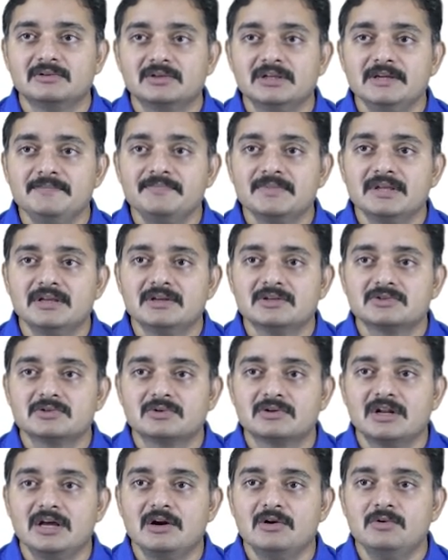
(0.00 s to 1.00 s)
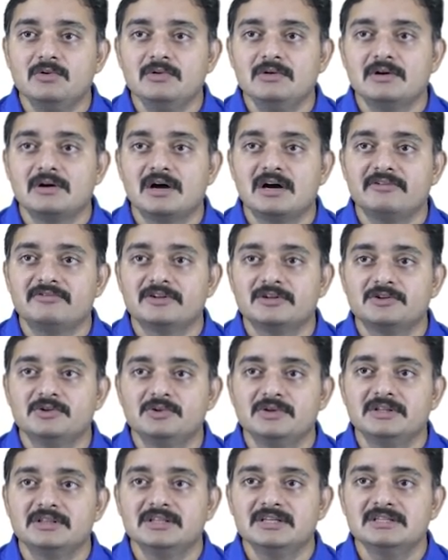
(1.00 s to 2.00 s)
Okay. So now after
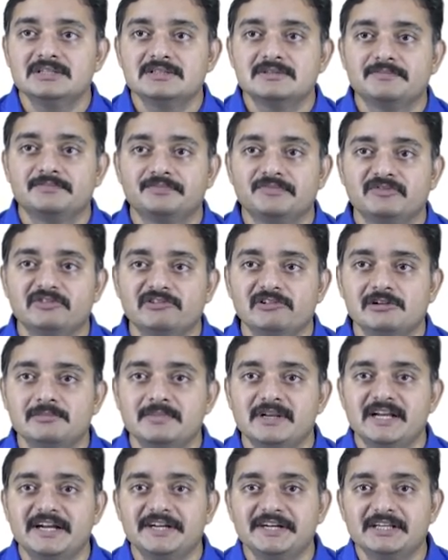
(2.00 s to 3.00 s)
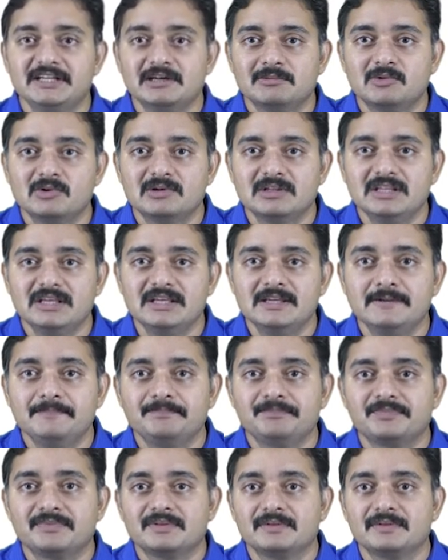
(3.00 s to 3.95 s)
doing this, we will be writing about the